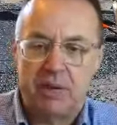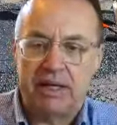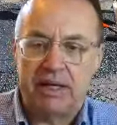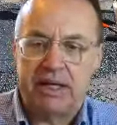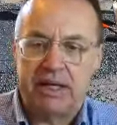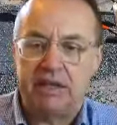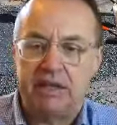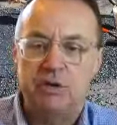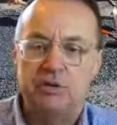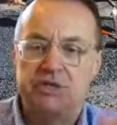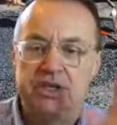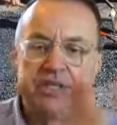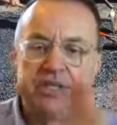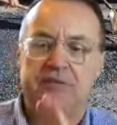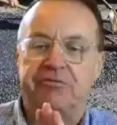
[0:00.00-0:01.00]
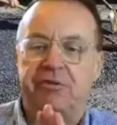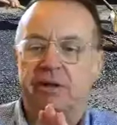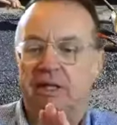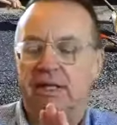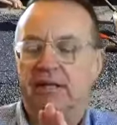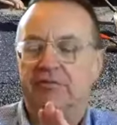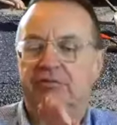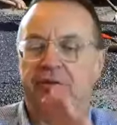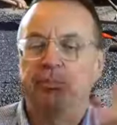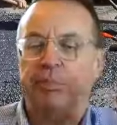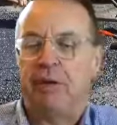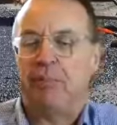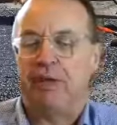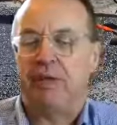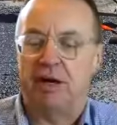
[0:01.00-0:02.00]
money used differently from
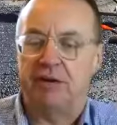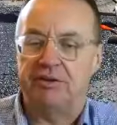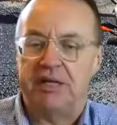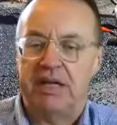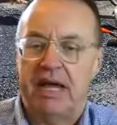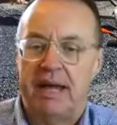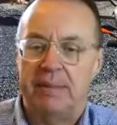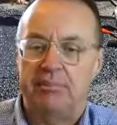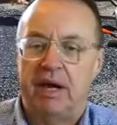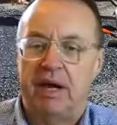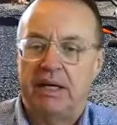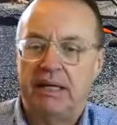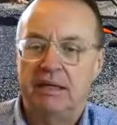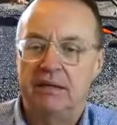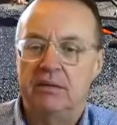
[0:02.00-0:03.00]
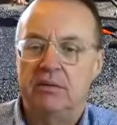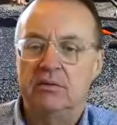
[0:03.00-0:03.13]
PPRTA money?